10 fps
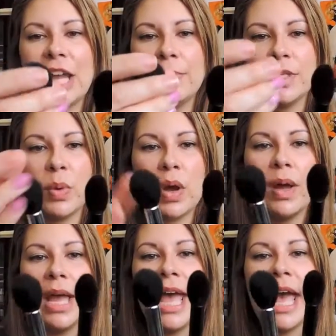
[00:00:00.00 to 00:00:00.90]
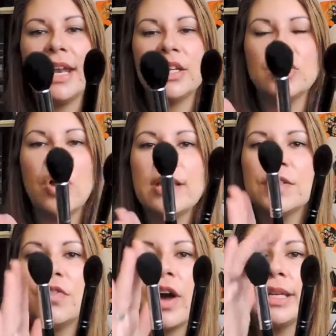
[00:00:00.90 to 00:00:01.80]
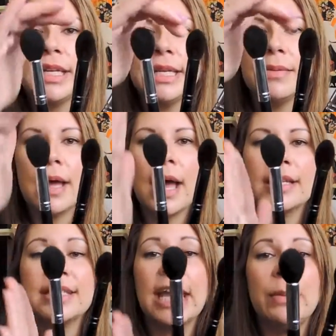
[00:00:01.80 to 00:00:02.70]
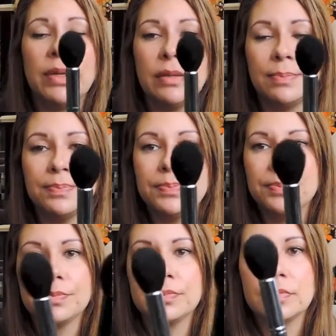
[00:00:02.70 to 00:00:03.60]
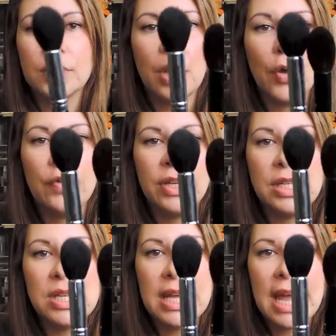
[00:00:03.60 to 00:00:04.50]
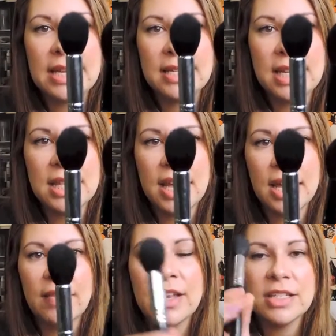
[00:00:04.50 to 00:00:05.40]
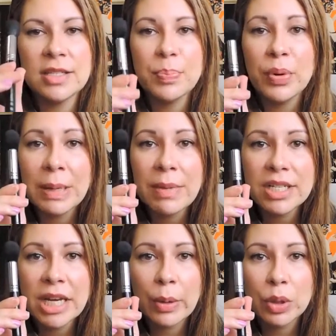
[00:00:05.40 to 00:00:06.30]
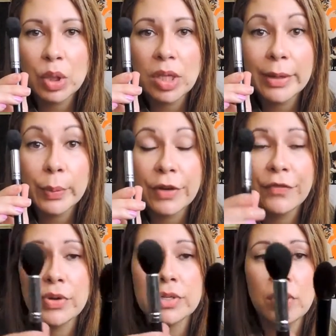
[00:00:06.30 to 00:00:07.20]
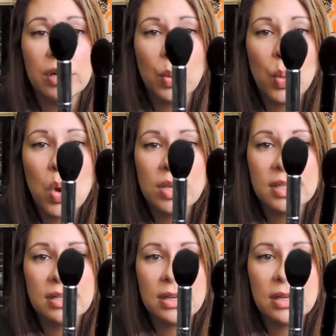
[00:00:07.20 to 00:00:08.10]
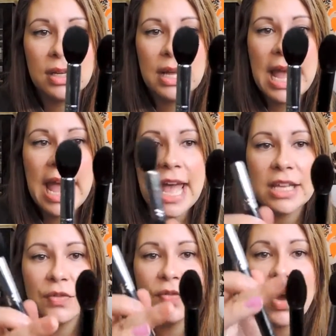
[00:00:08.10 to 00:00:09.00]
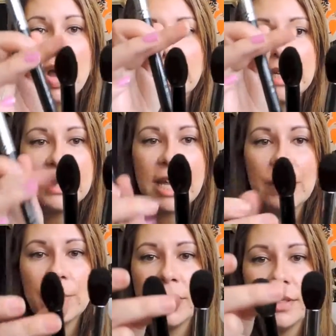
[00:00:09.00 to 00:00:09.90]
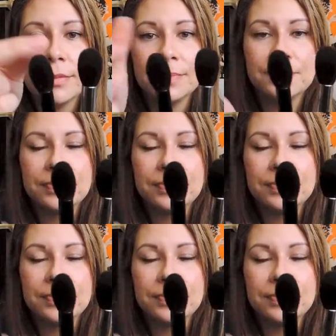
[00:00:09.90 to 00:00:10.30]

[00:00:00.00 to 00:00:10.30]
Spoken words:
its shape as well, and it's not as finely tapered. Hopefully you can see that, and that's just pretty much how it looked like when I first got it. It wasn't as finely tapered